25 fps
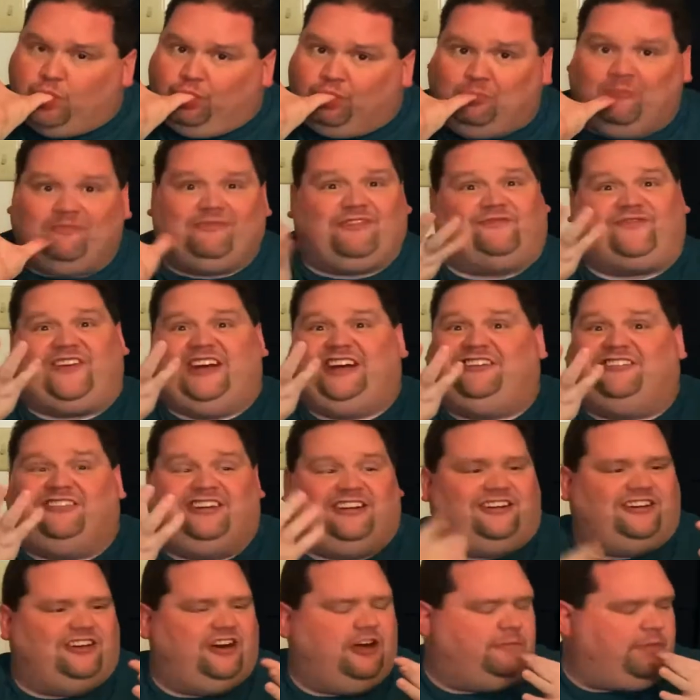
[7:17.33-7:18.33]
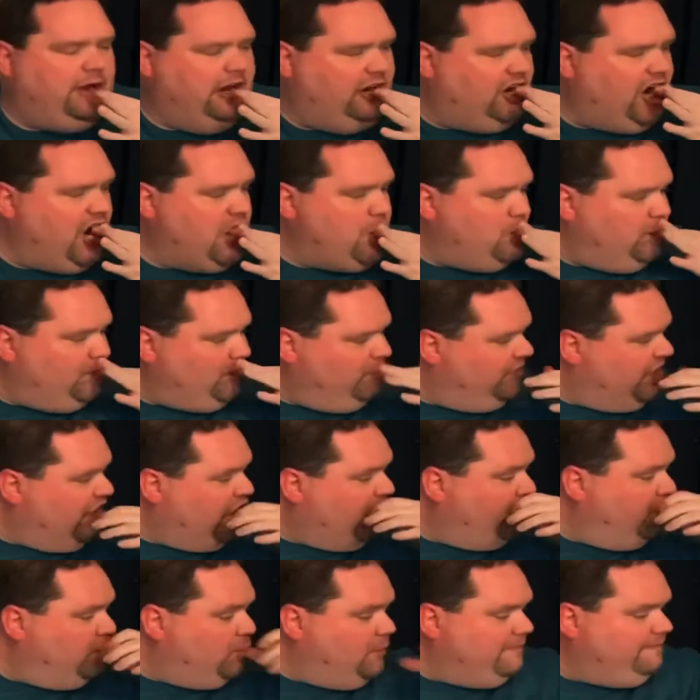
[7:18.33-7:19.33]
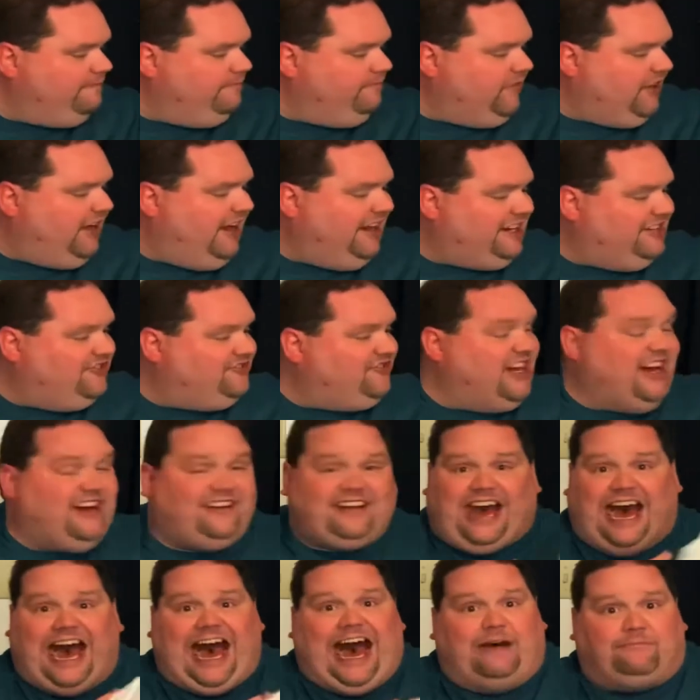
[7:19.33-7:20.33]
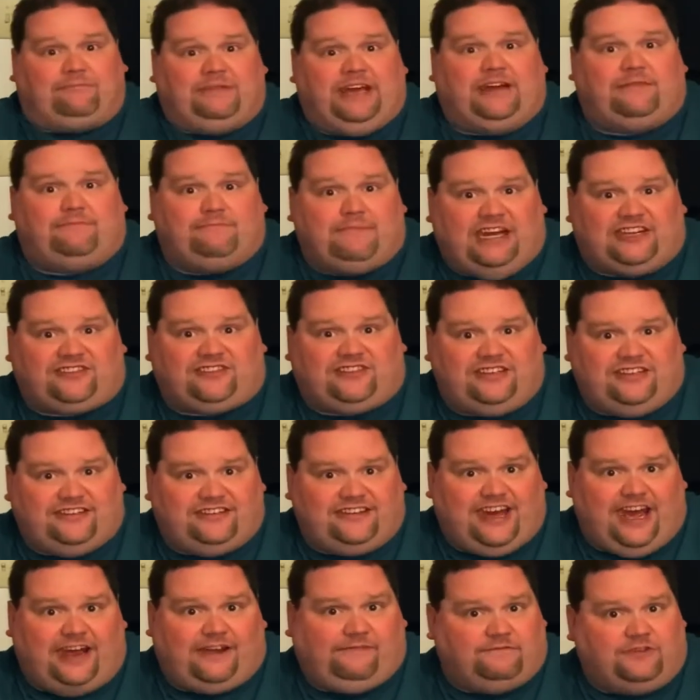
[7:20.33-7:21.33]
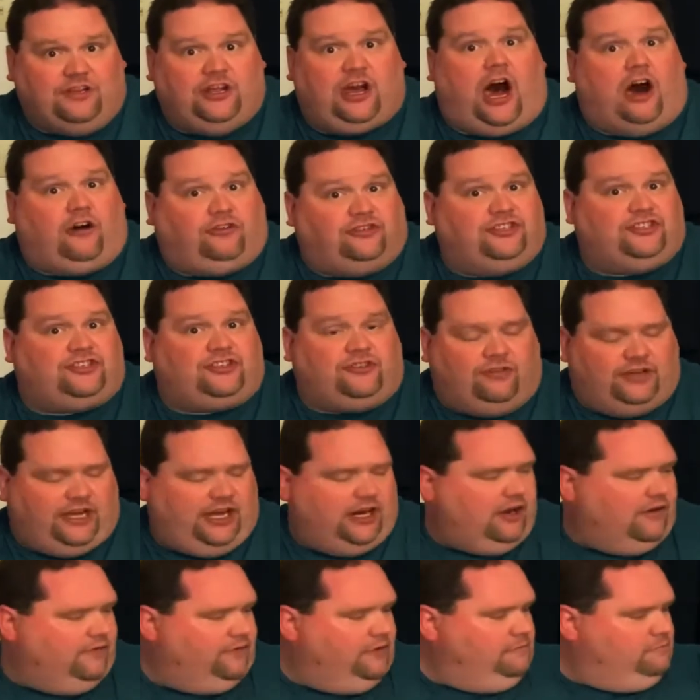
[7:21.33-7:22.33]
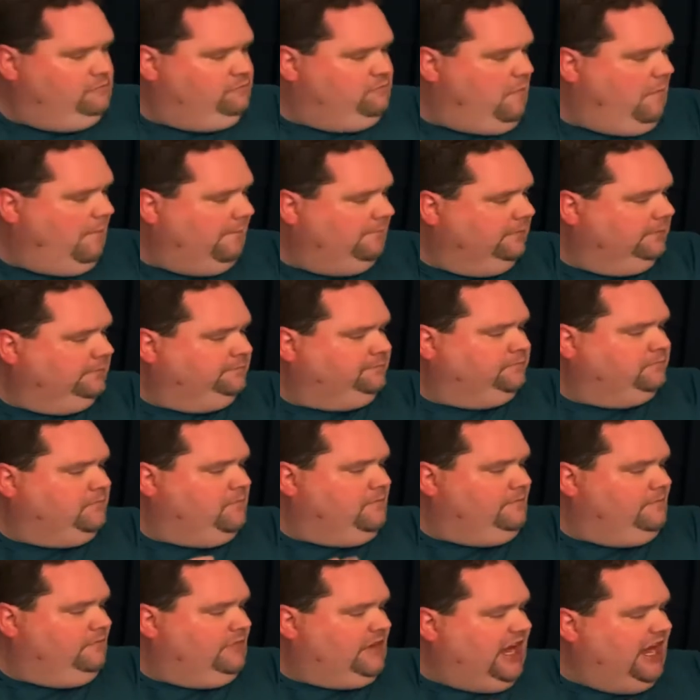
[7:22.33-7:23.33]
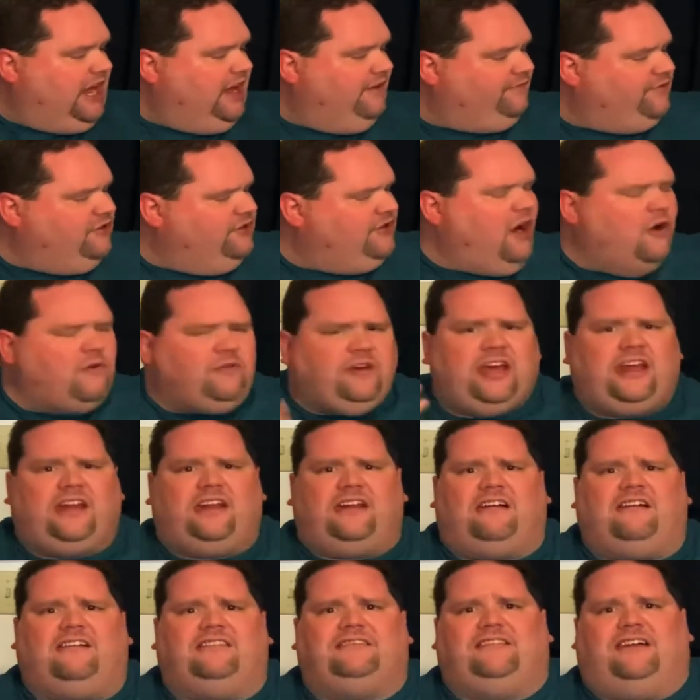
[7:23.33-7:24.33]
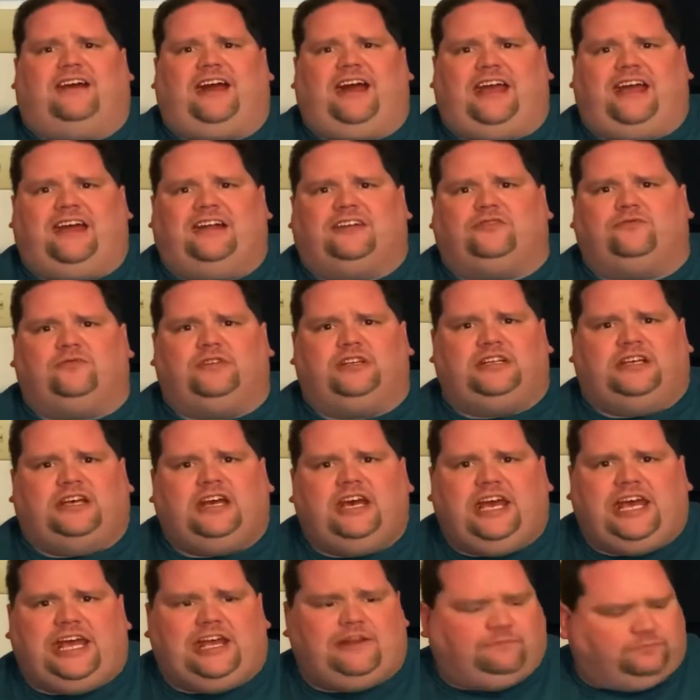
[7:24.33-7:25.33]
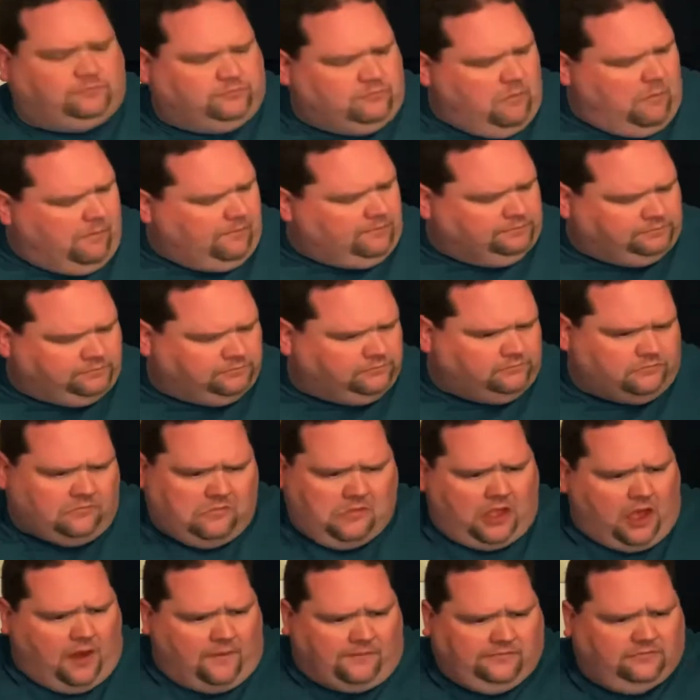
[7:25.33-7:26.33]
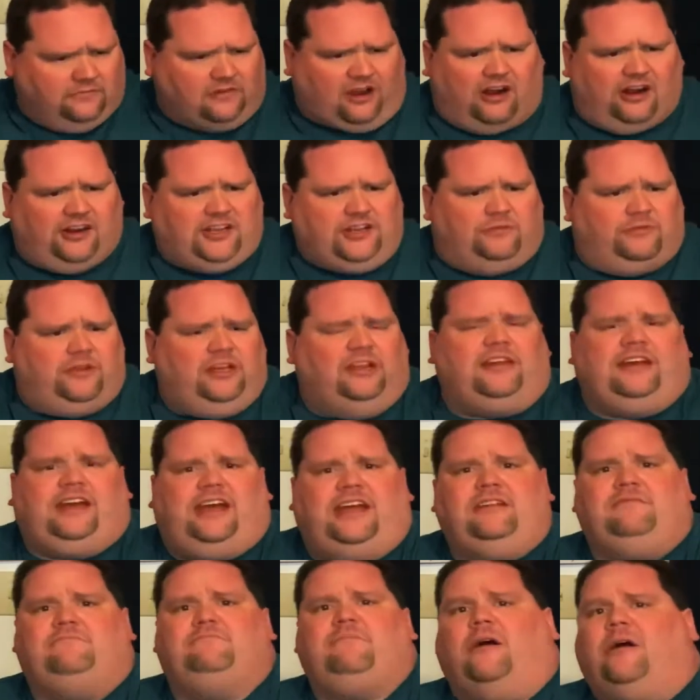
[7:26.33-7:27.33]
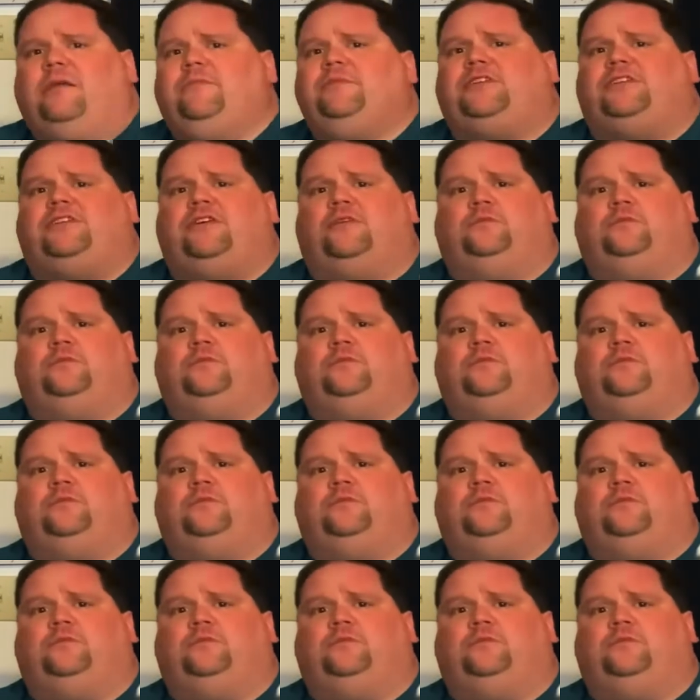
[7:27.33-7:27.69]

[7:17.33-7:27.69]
Finger looking good, apparently. Like I said, I'm getting messy today. Y'all just gonna get over it. If you don't get it on your hands when you eat, are you really eating barbecue?